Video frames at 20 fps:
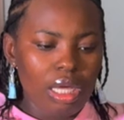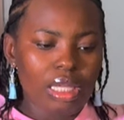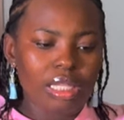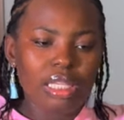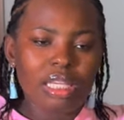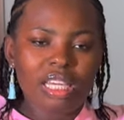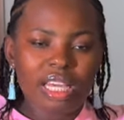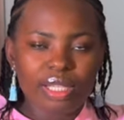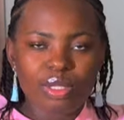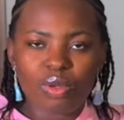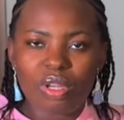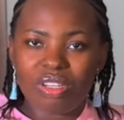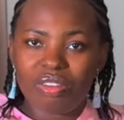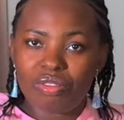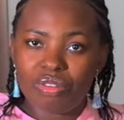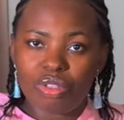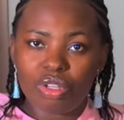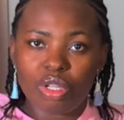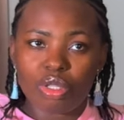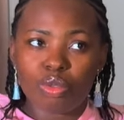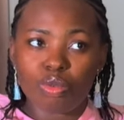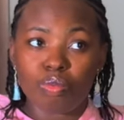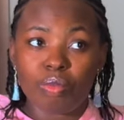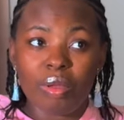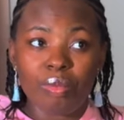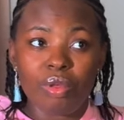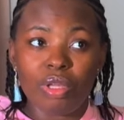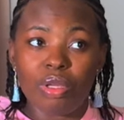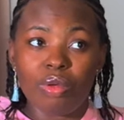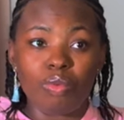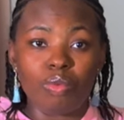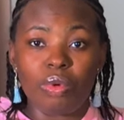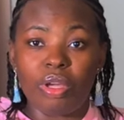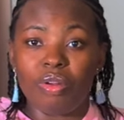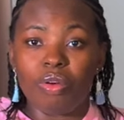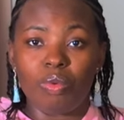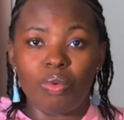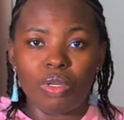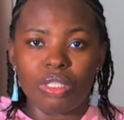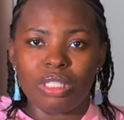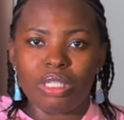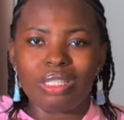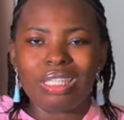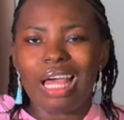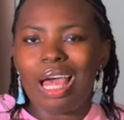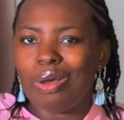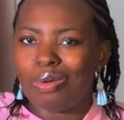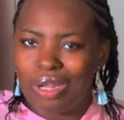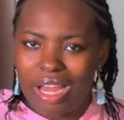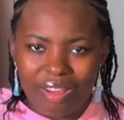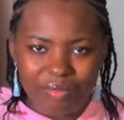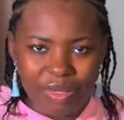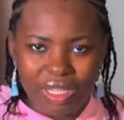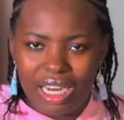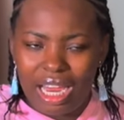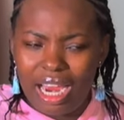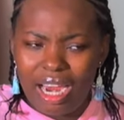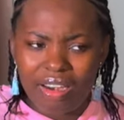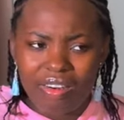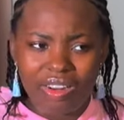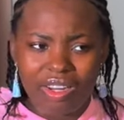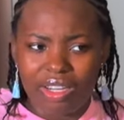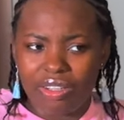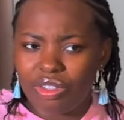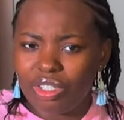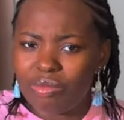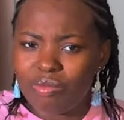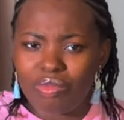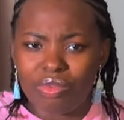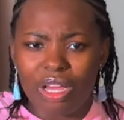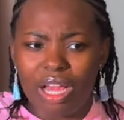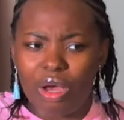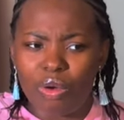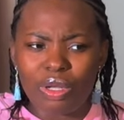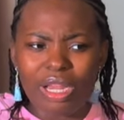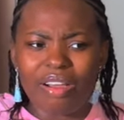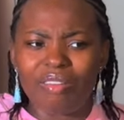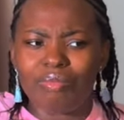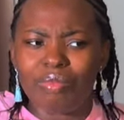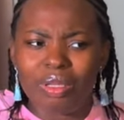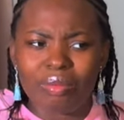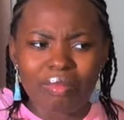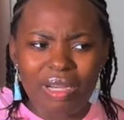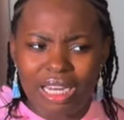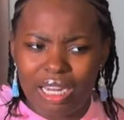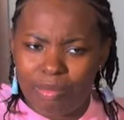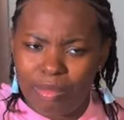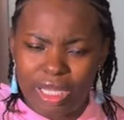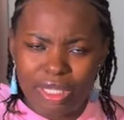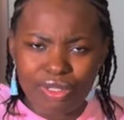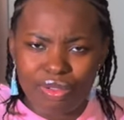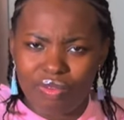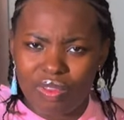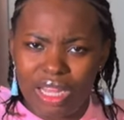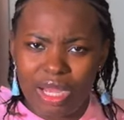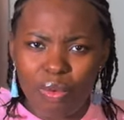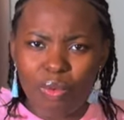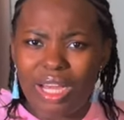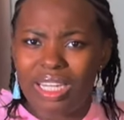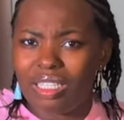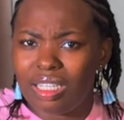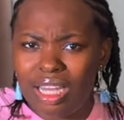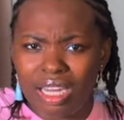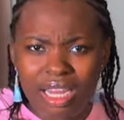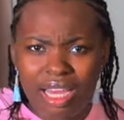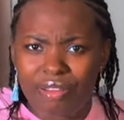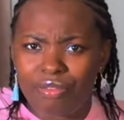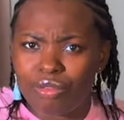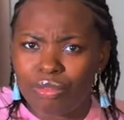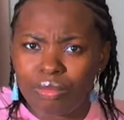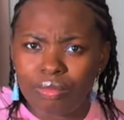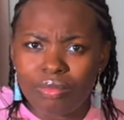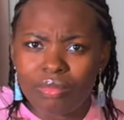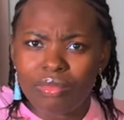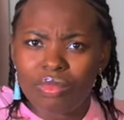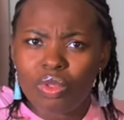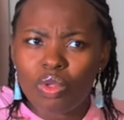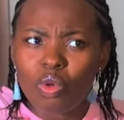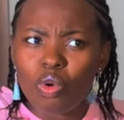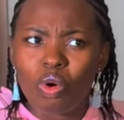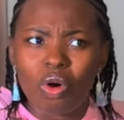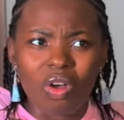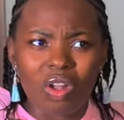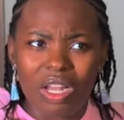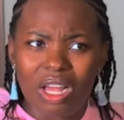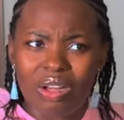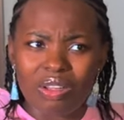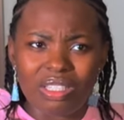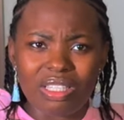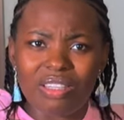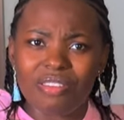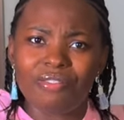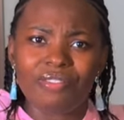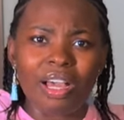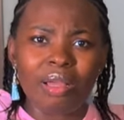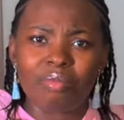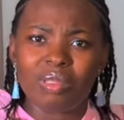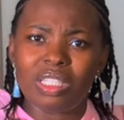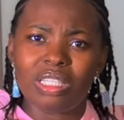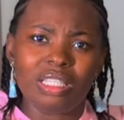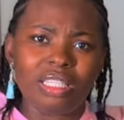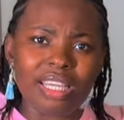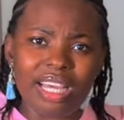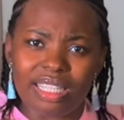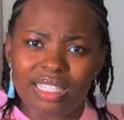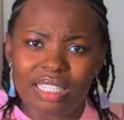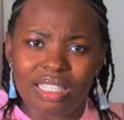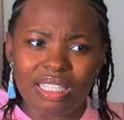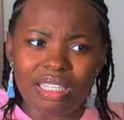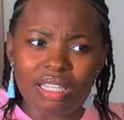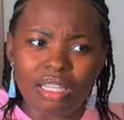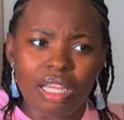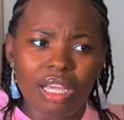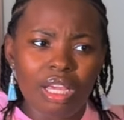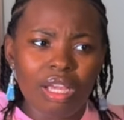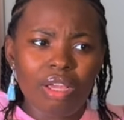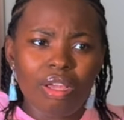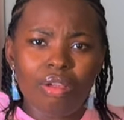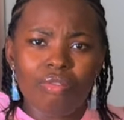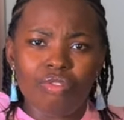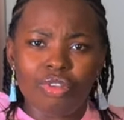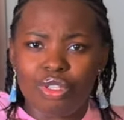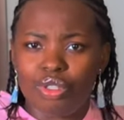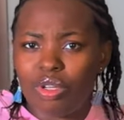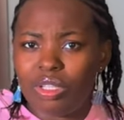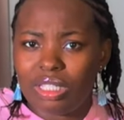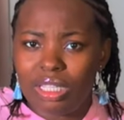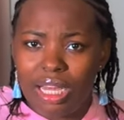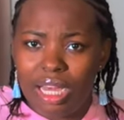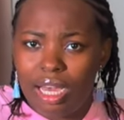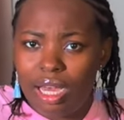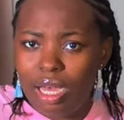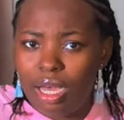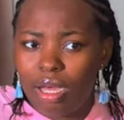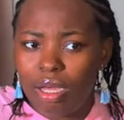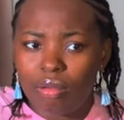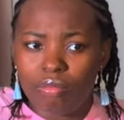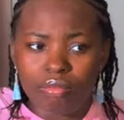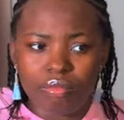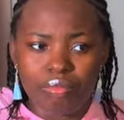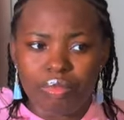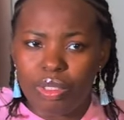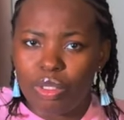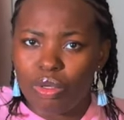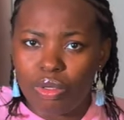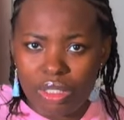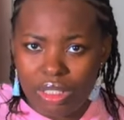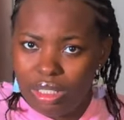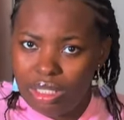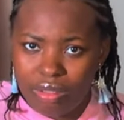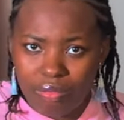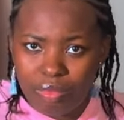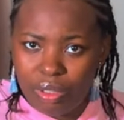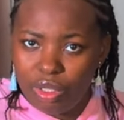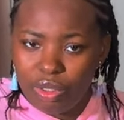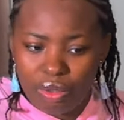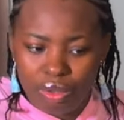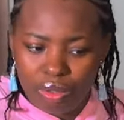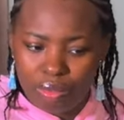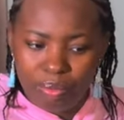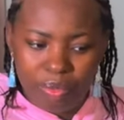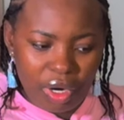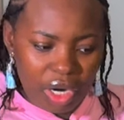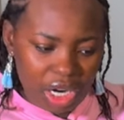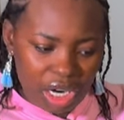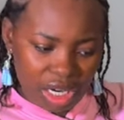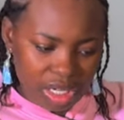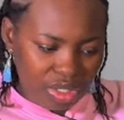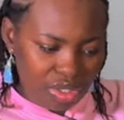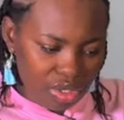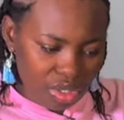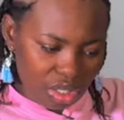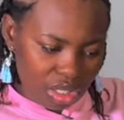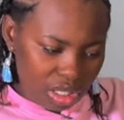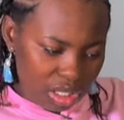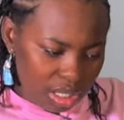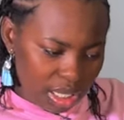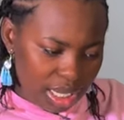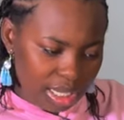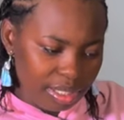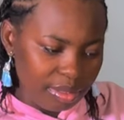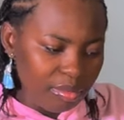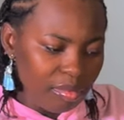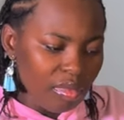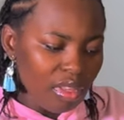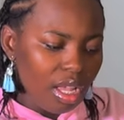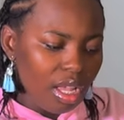In the case where the results maybe were not worth it, I would have been angry. I would have been mad at myself. Like, why did I not even go all out if I'm still getting results that are below par? Do you understand?